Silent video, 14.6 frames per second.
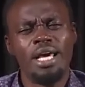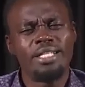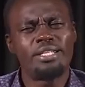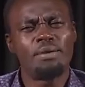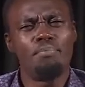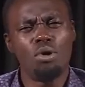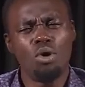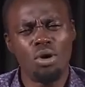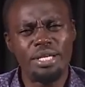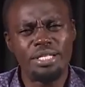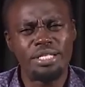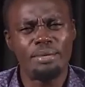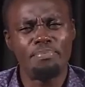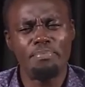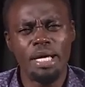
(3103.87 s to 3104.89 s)
It's a boy,
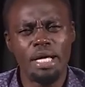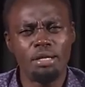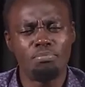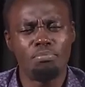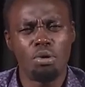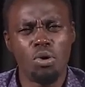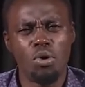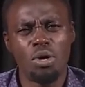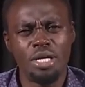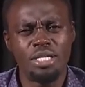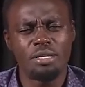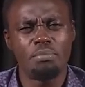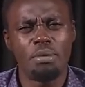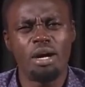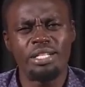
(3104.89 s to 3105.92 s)
it's a male boy,
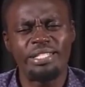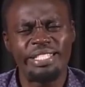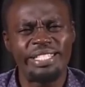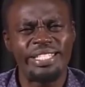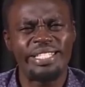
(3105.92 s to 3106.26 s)
he's about